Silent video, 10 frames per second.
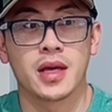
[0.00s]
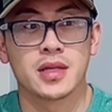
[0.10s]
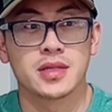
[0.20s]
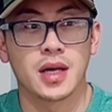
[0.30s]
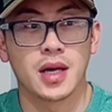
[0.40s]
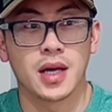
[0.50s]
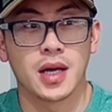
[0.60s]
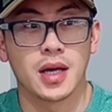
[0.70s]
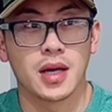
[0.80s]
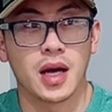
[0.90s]
and
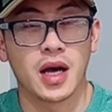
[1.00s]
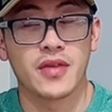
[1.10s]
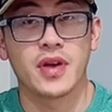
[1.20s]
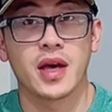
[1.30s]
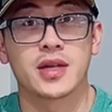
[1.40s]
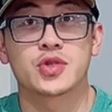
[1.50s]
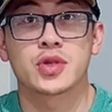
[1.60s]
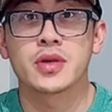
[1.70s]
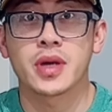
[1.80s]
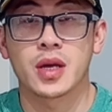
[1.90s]
uh, I've had
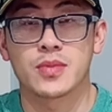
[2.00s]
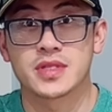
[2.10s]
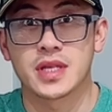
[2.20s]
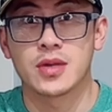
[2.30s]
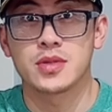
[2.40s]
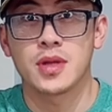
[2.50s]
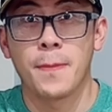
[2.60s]
trail cameras out.